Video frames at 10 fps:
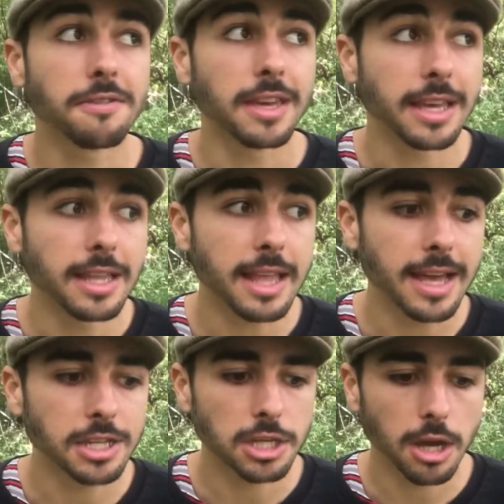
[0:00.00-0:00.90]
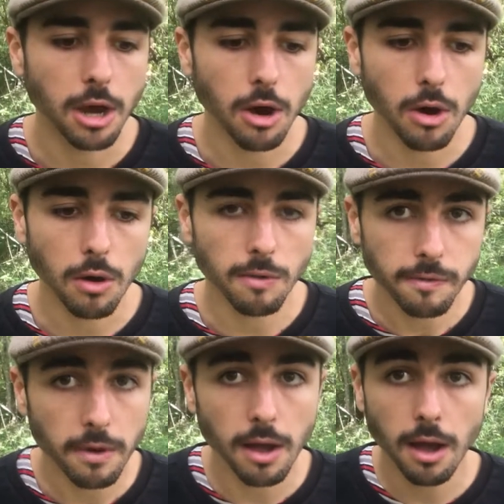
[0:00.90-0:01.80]
the nature
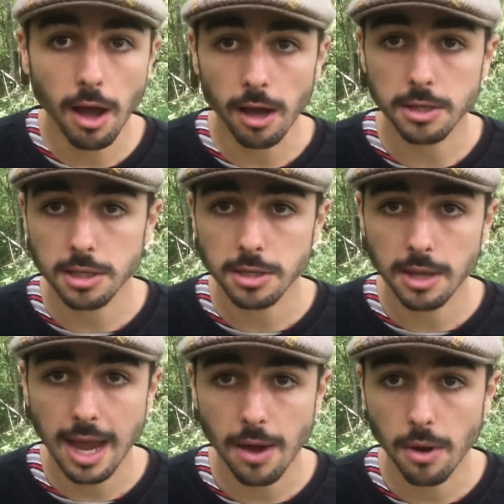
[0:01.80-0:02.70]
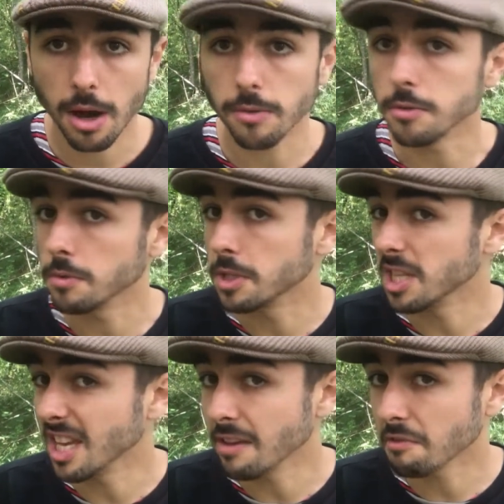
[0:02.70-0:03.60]
of art, how art was
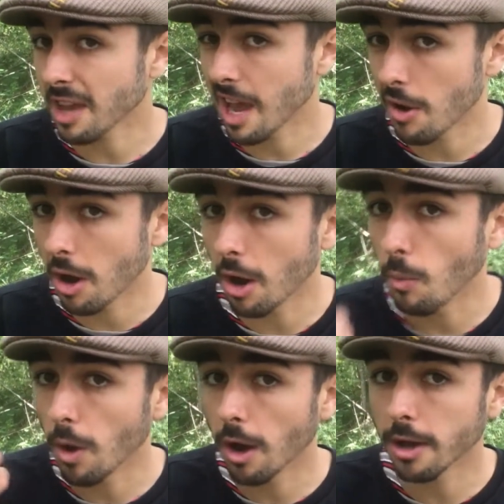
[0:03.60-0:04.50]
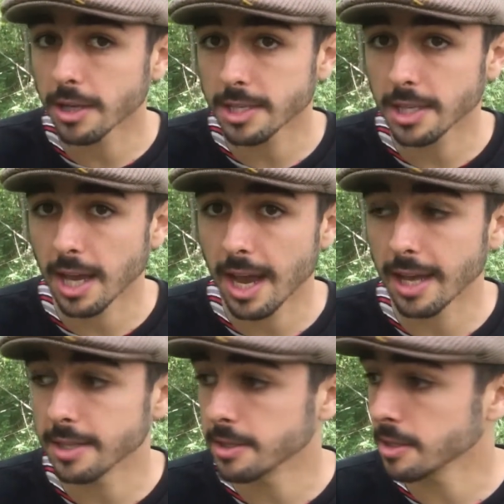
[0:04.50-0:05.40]
received, how art works,
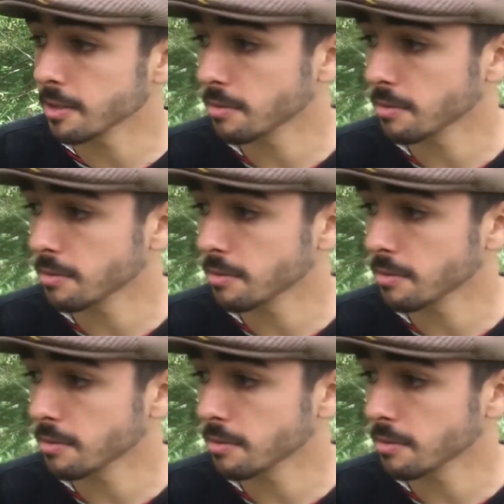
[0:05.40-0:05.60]
and